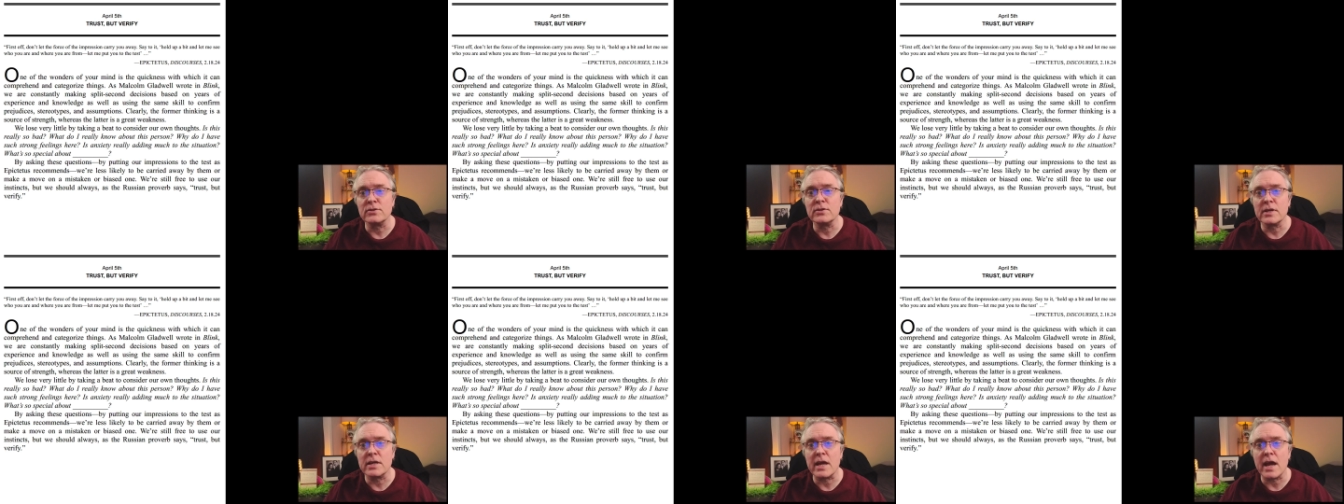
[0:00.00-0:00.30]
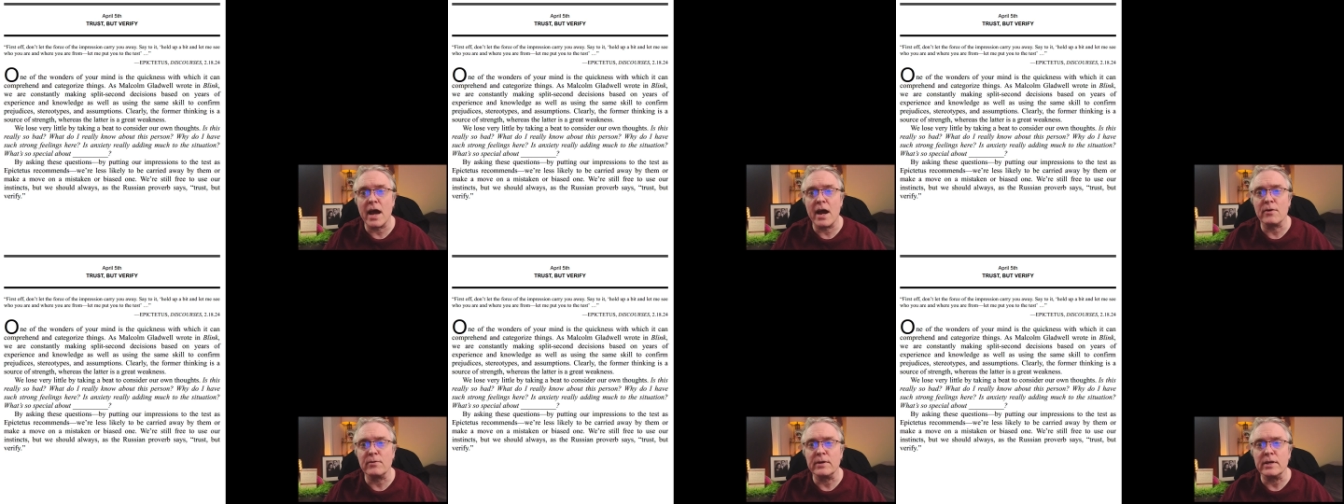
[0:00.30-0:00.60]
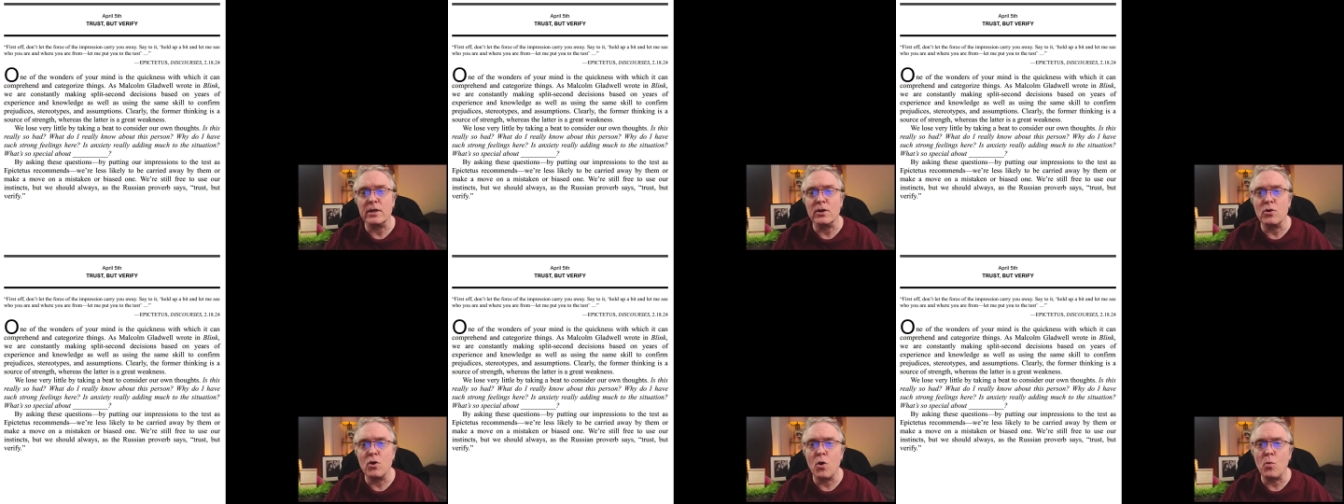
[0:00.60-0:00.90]
carry
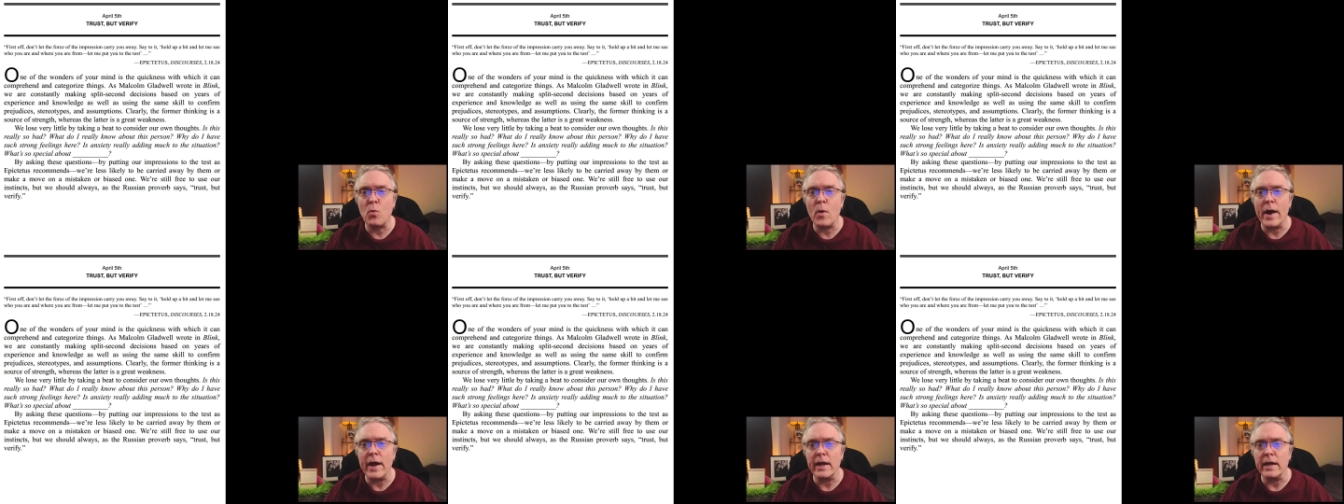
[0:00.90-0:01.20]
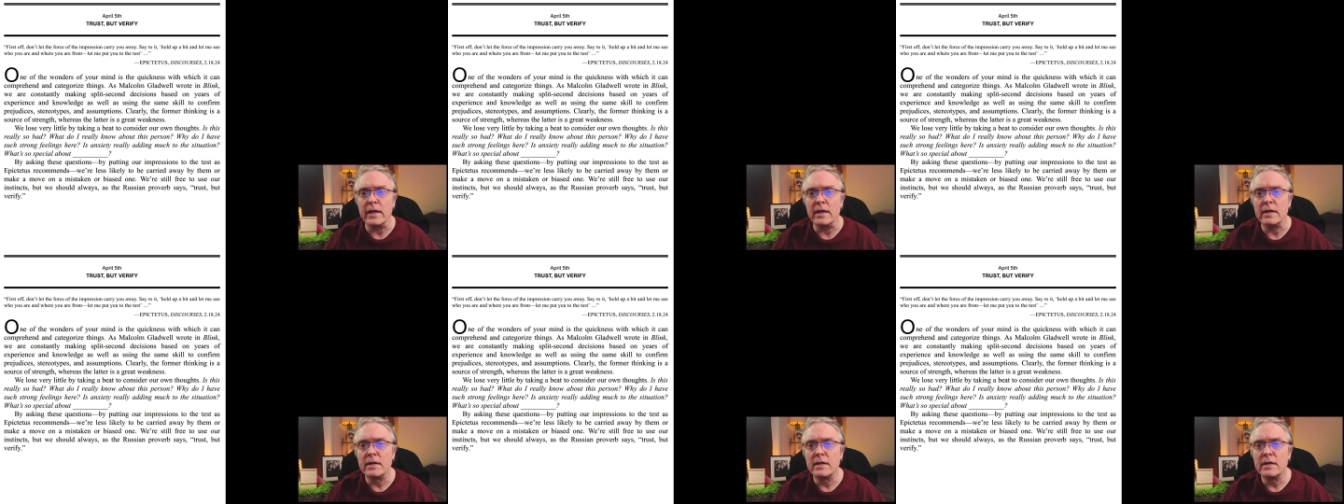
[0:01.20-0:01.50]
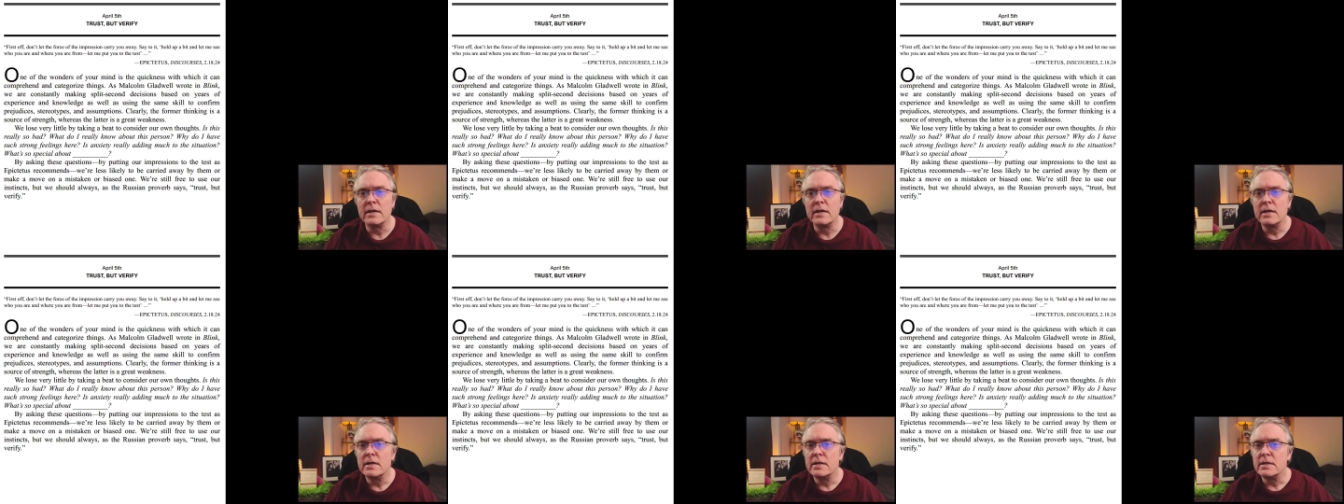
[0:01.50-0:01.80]
you away.
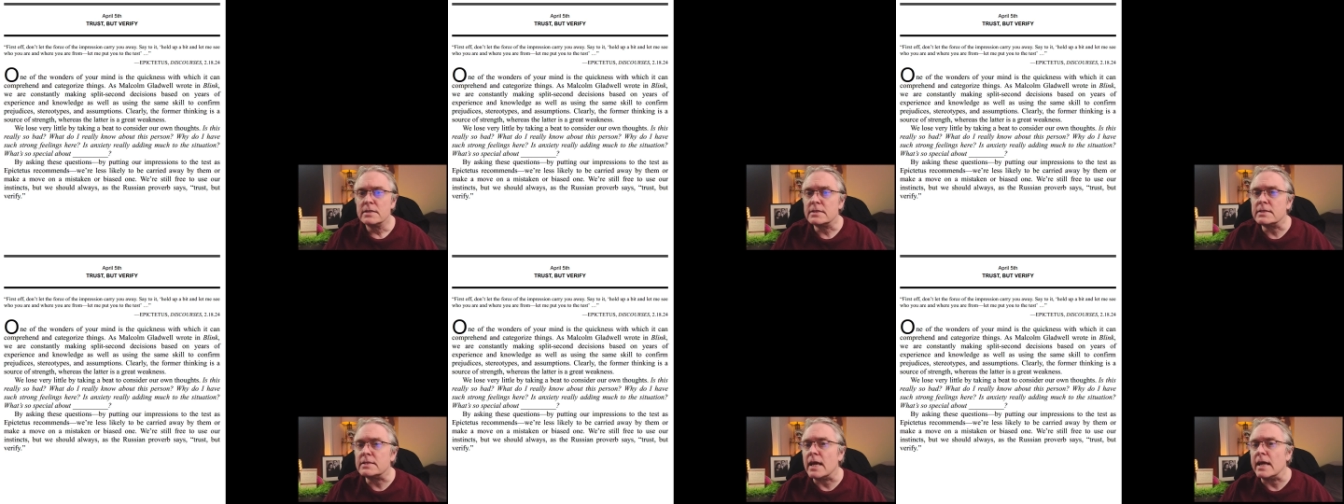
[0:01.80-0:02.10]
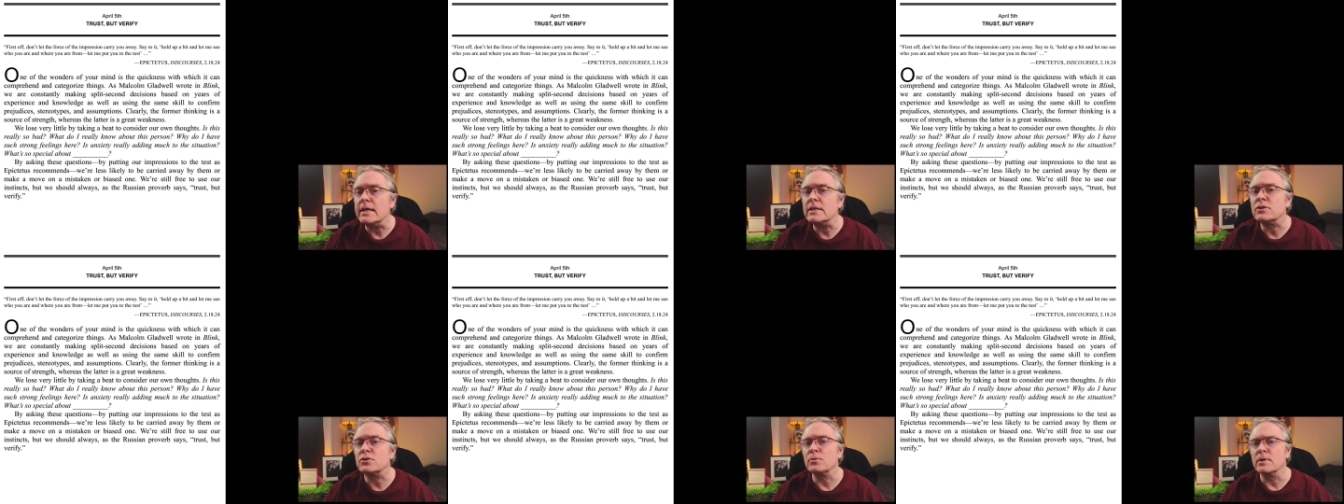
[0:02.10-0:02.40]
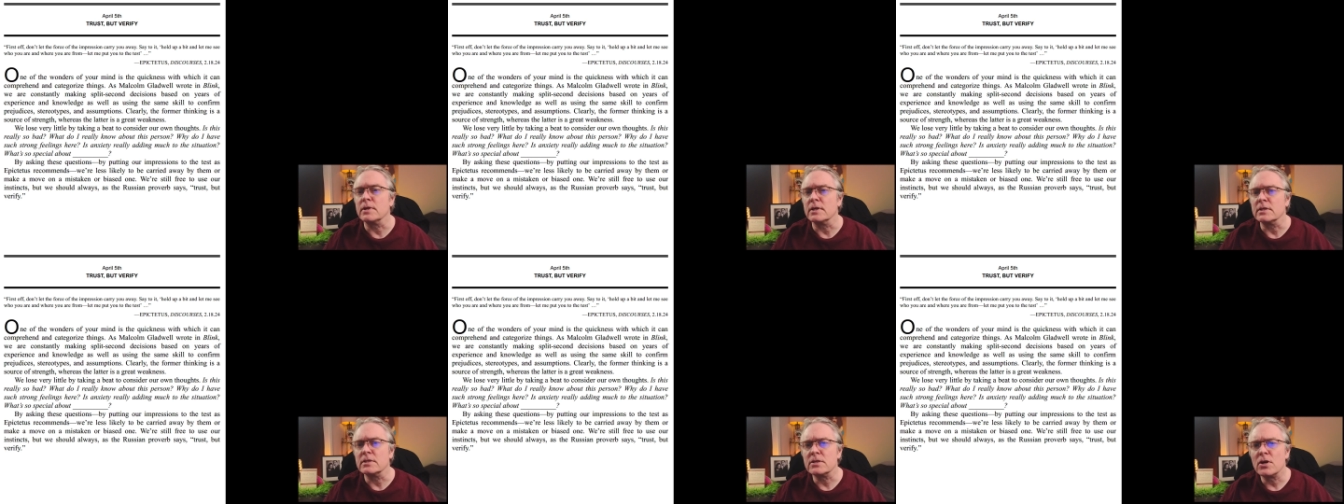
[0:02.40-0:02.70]
Say to
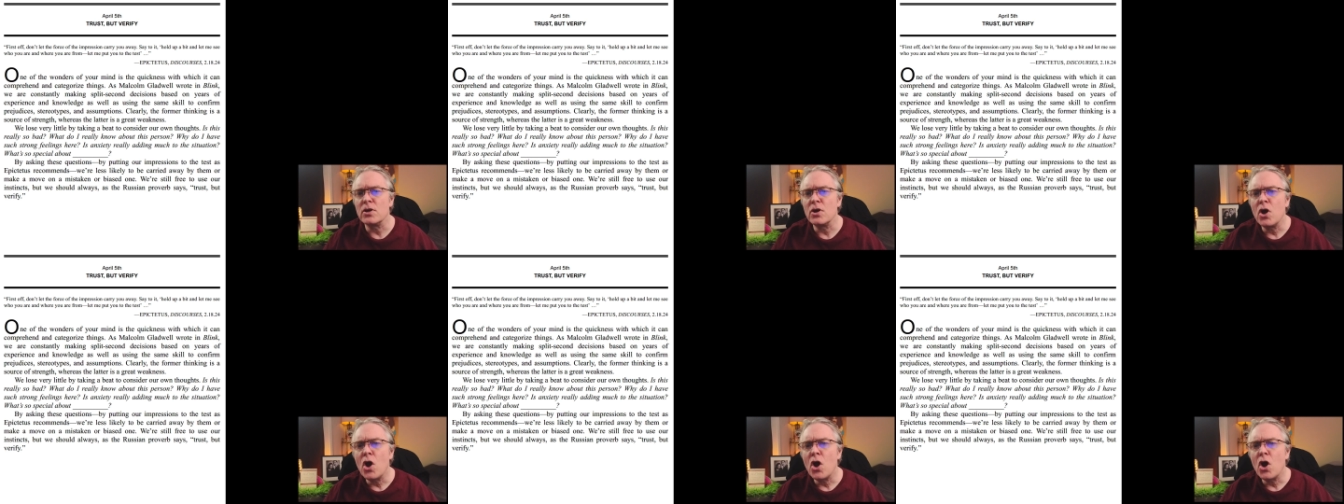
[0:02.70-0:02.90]
it,